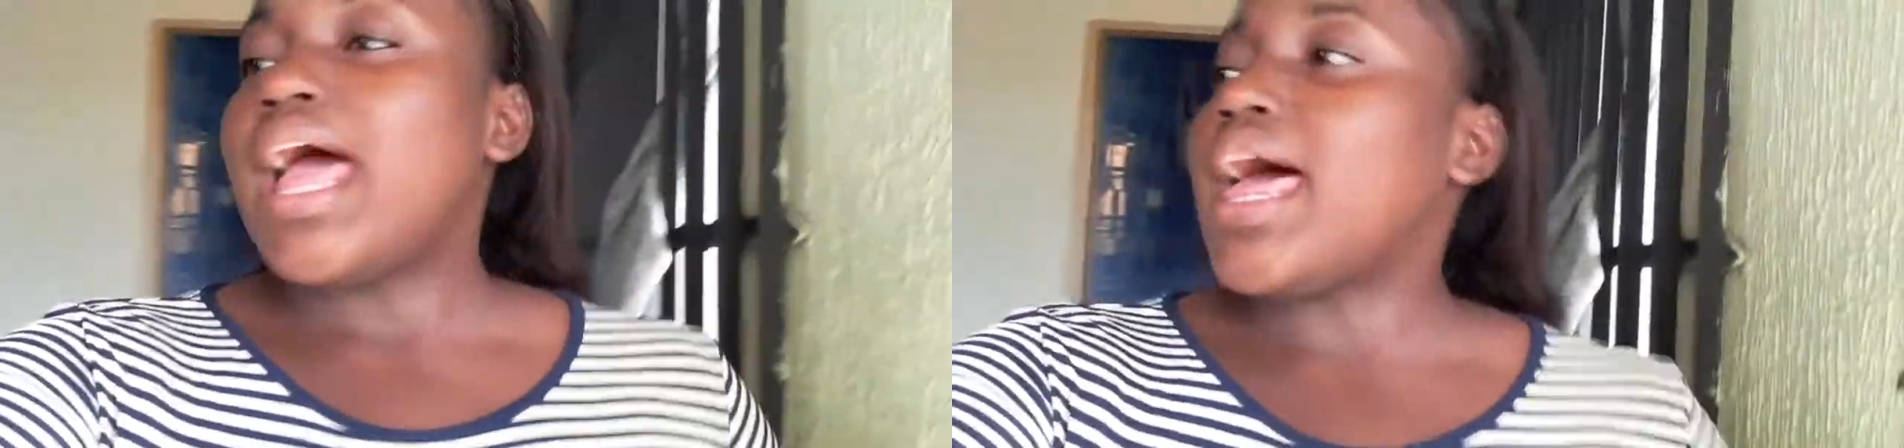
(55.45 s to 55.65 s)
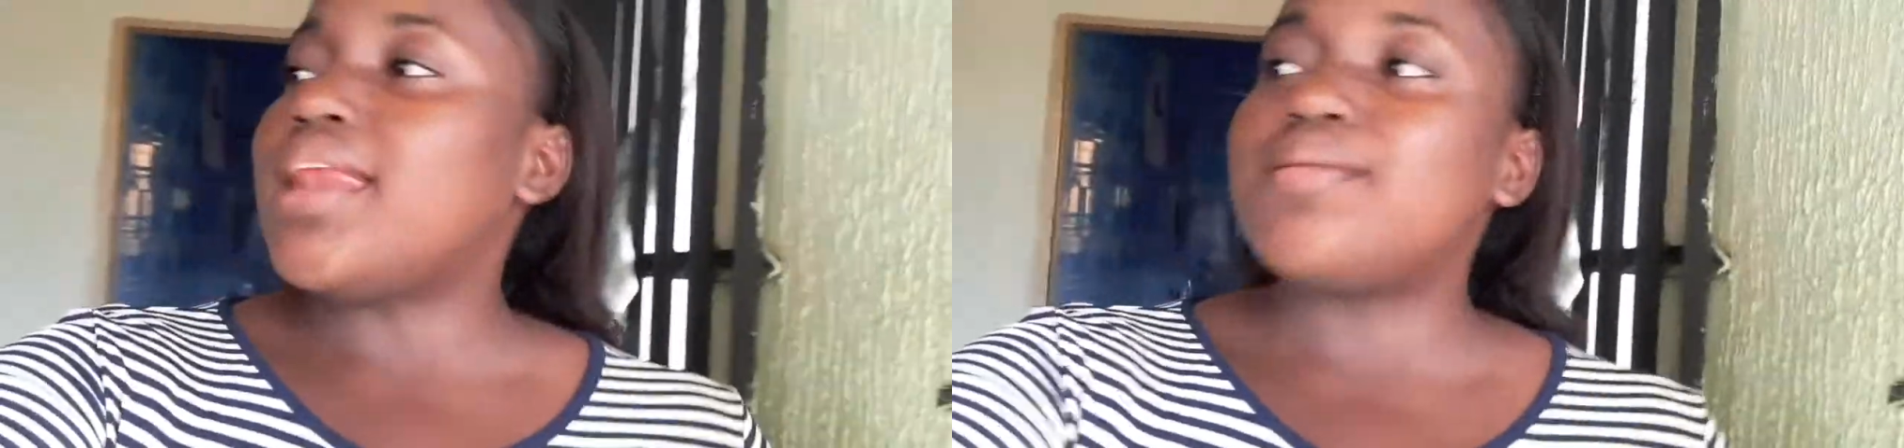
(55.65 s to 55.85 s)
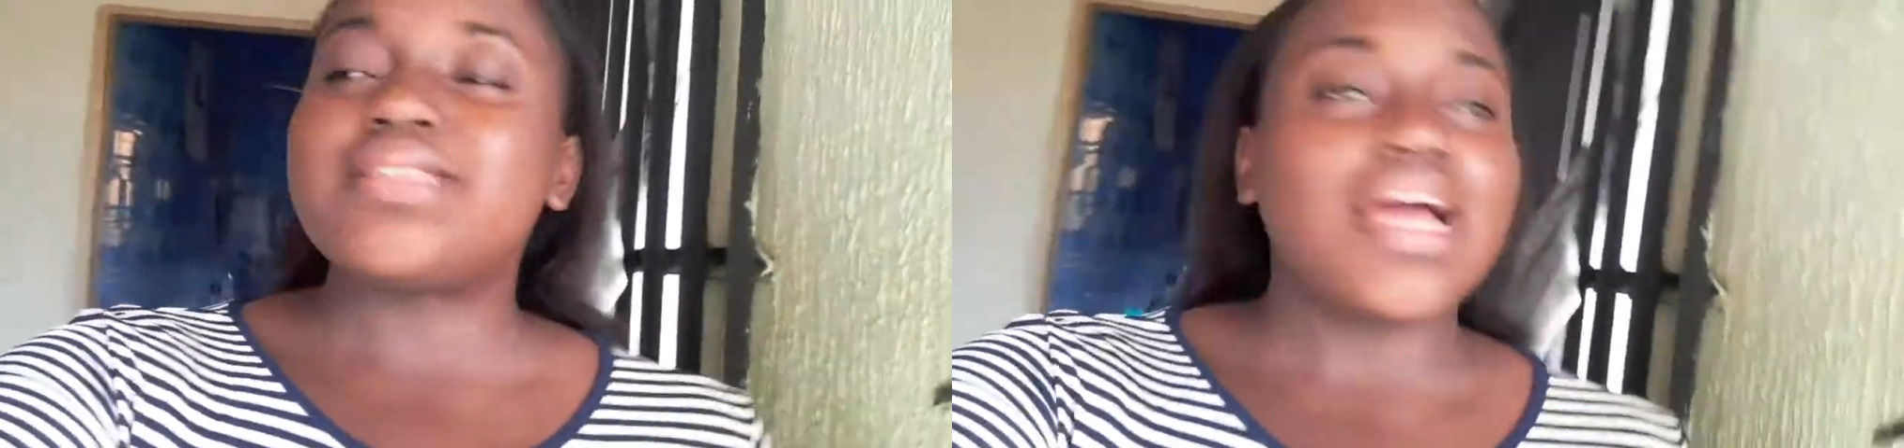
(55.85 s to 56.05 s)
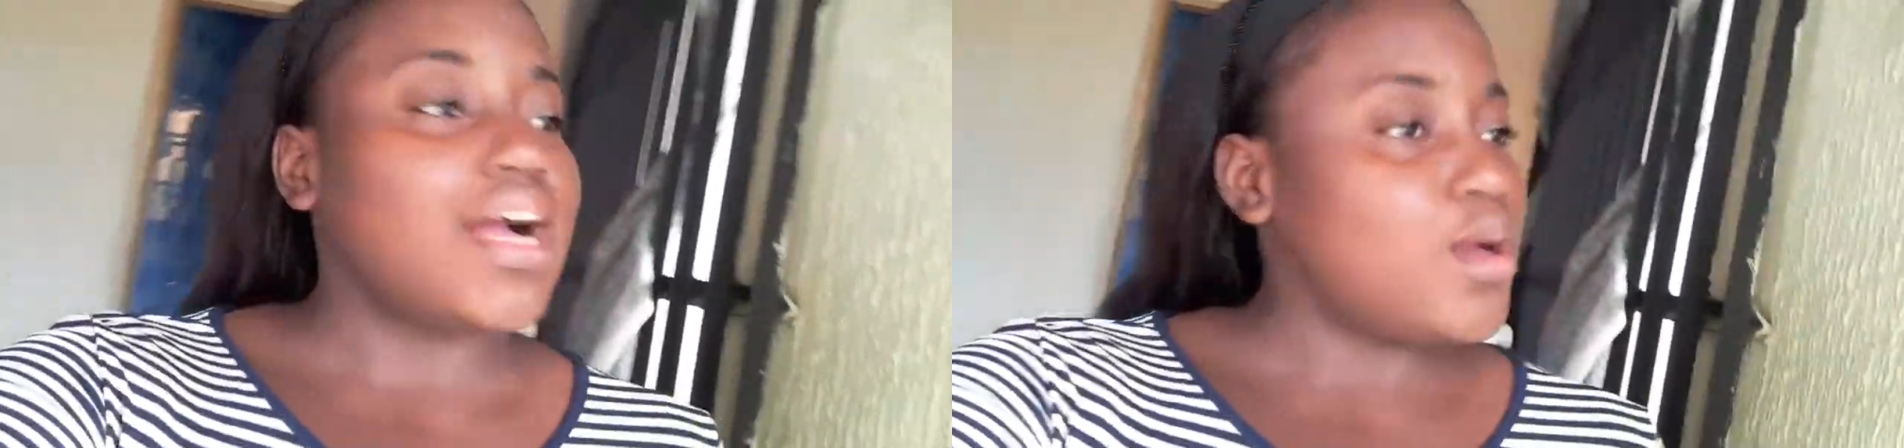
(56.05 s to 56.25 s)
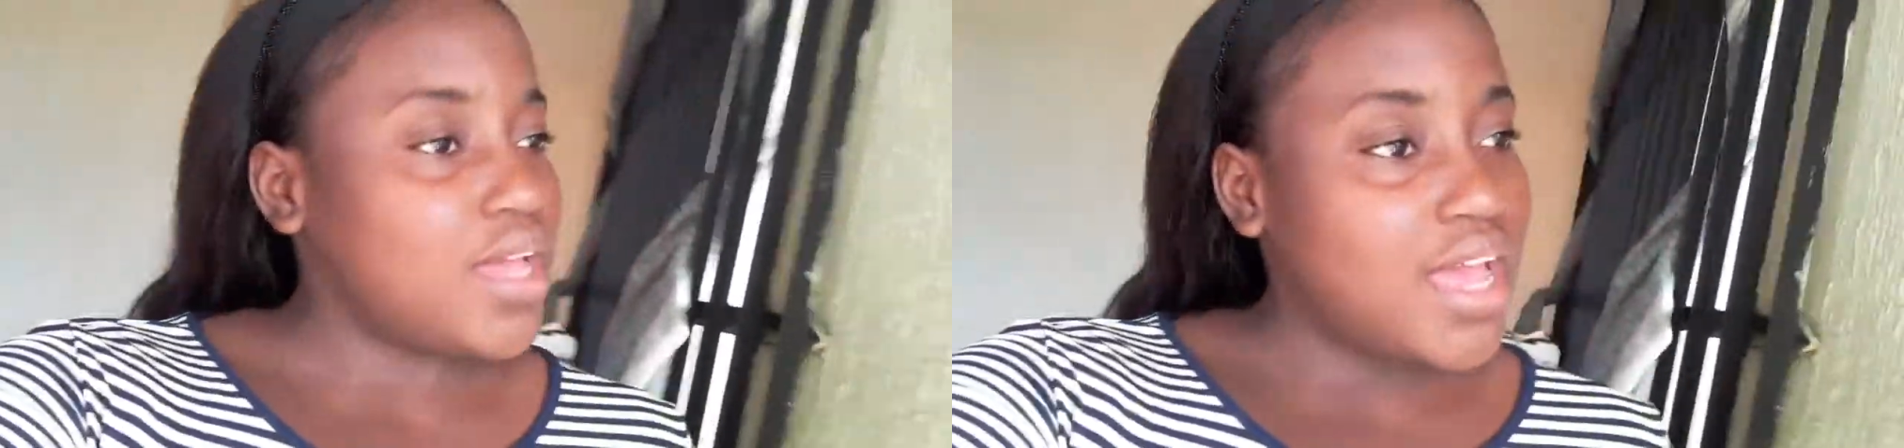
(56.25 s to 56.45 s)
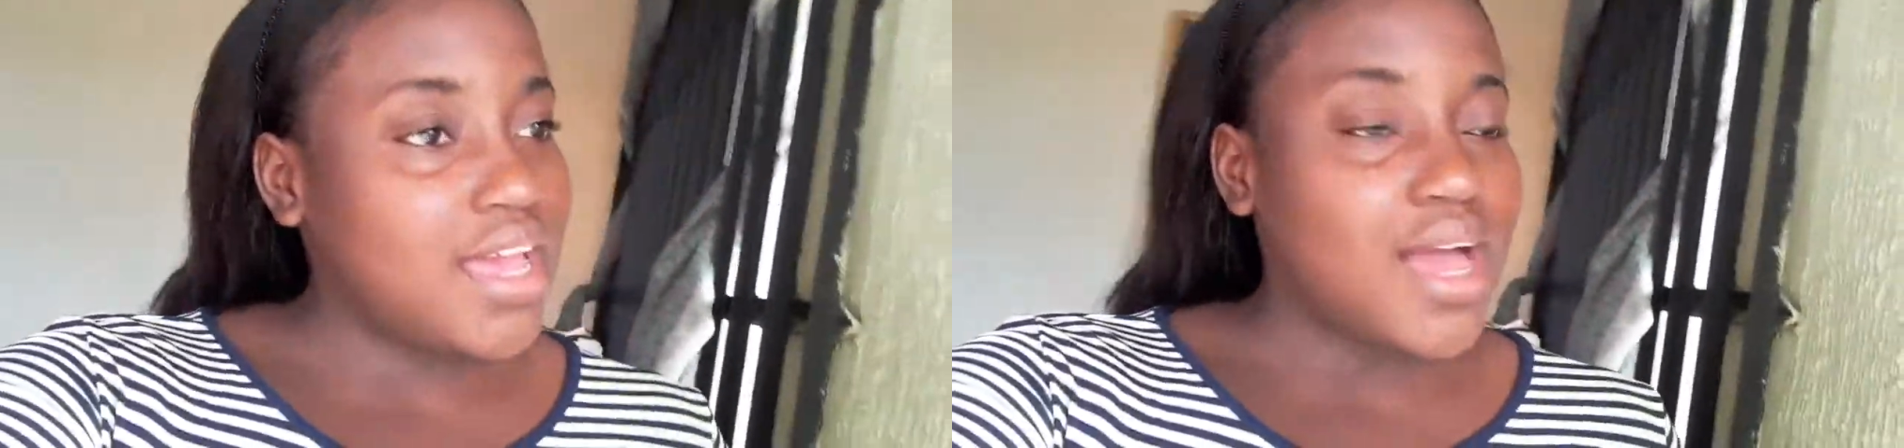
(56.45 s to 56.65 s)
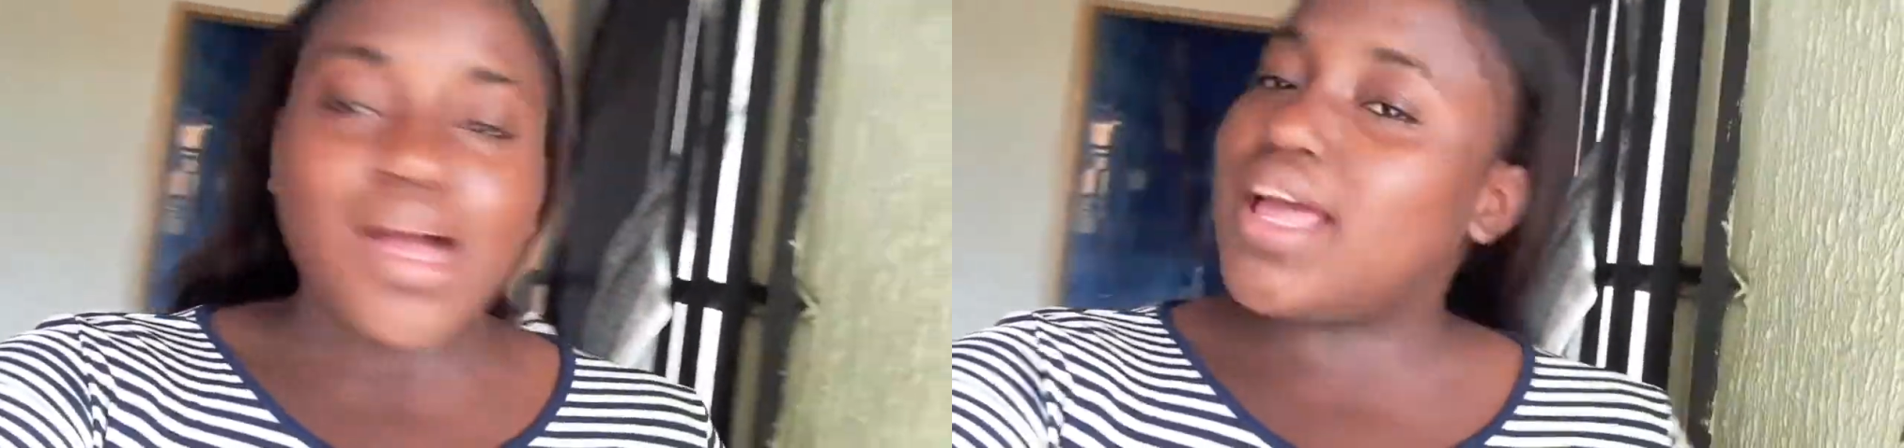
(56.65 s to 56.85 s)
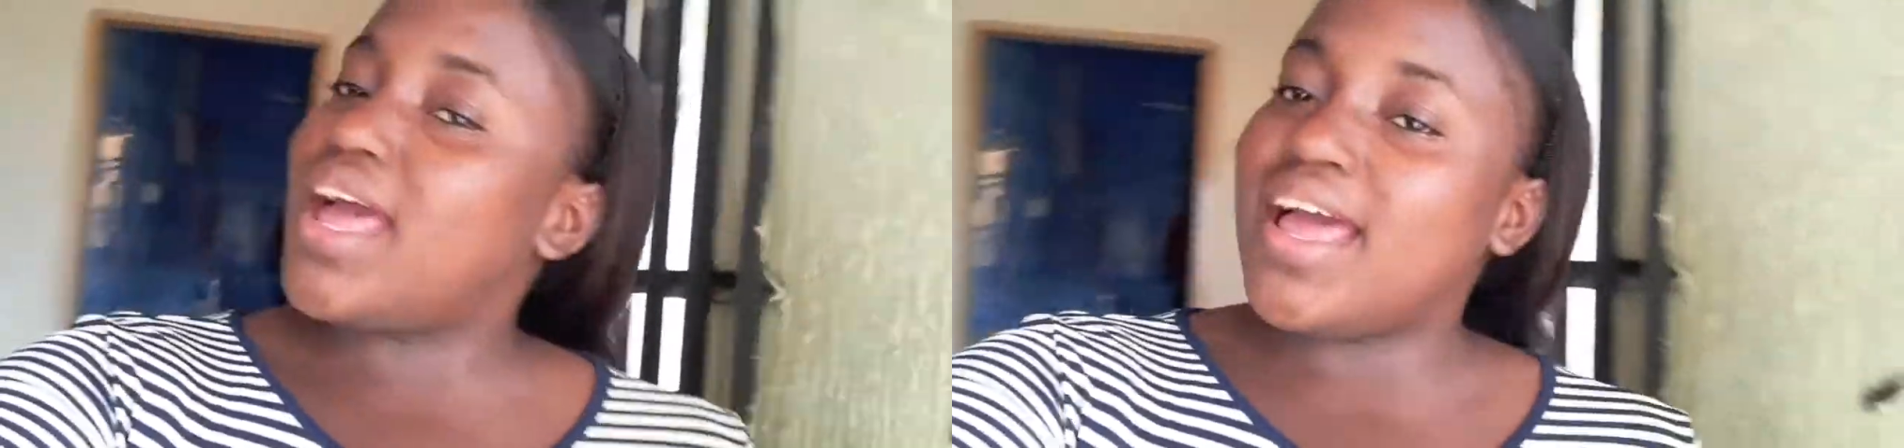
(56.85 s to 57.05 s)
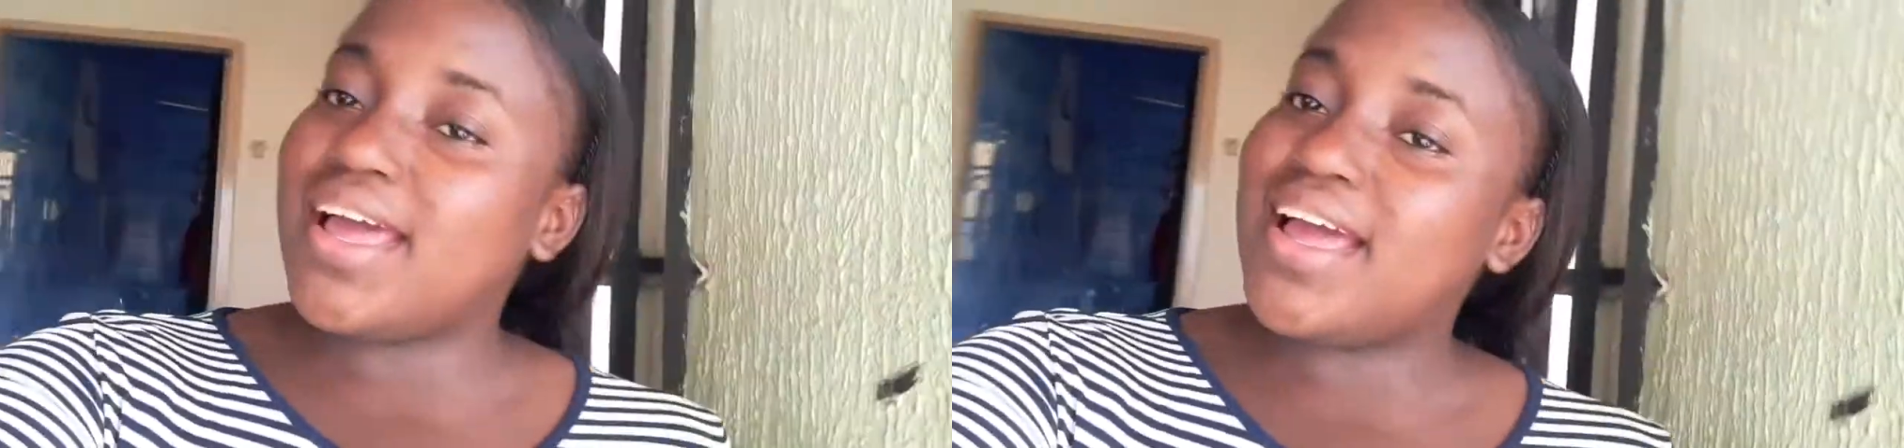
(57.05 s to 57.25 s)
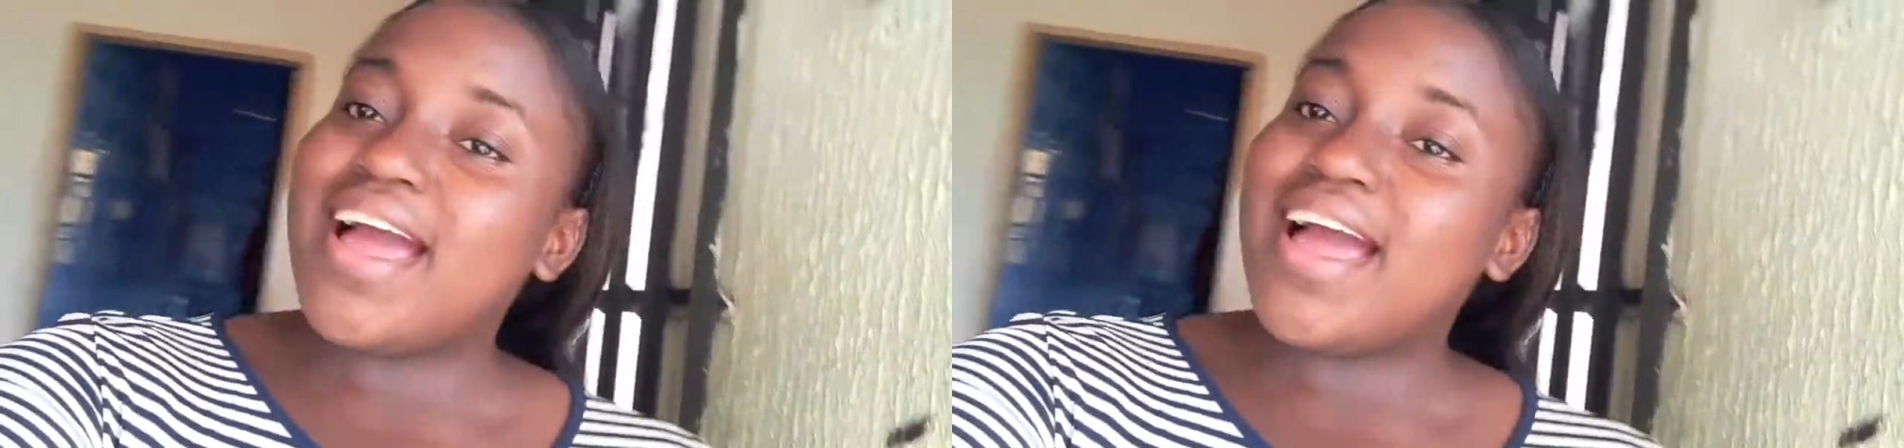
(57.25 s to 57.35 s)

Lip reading: And I was like, okay, okay,